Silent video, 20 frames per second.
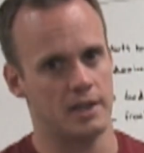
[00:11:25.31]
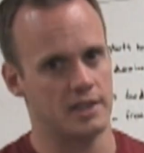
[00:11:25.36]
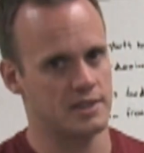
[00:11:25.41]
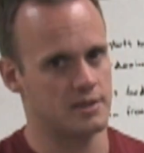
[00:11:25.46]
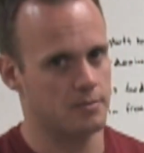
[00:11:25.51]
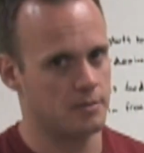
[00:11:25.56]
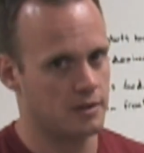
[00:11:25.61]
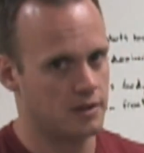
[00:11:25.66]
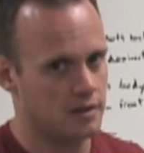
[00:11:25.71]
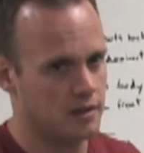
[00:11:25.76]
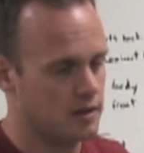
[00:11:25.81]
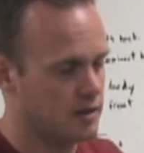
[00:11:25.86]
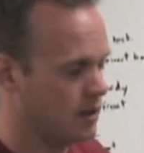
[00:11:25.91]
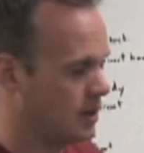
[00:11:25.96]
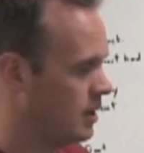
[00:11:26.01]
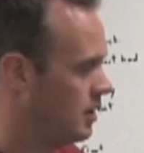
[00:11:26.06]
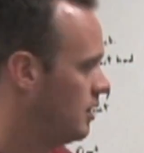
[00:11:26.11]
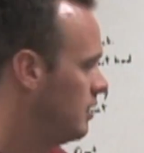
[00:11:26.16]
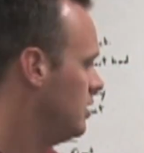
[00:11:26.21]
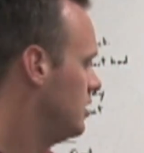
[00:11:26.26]
pass the ball,
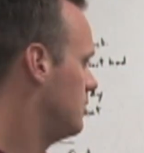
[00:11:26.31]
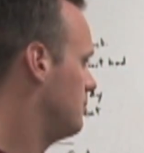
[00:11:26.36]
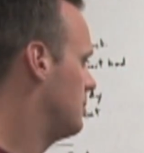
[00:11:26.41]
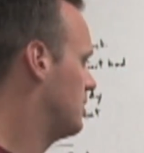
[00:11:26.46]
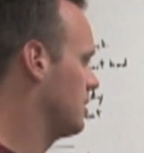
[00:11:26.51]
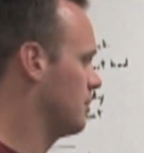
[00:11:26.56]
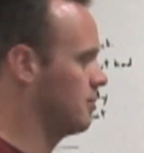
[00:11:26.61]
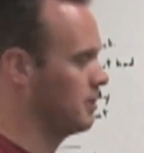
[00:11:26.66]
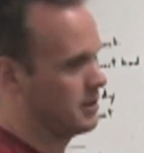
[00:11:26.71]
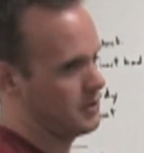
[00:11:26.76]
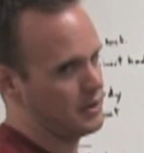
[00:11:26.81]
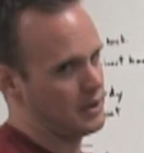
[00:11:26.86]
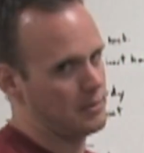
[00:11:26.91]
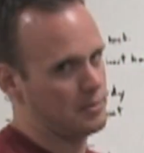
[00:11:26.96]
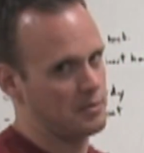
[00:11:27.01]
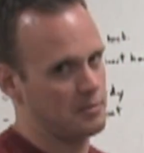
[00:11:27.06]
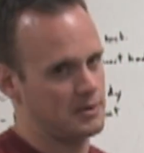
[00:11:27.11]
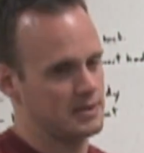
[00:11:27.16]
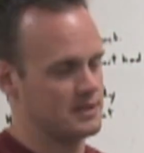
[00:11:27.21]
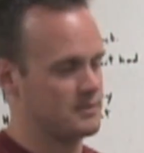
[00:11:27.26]
depending upon your
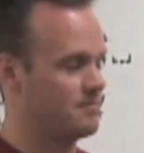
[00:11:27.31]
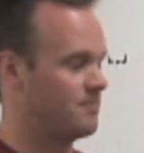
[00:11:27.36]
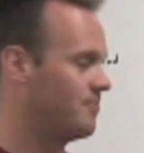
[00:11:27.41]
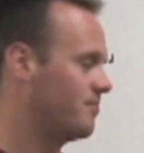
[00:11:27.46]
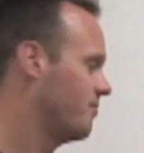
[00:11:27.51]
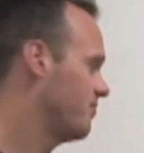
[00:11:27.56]
optimism.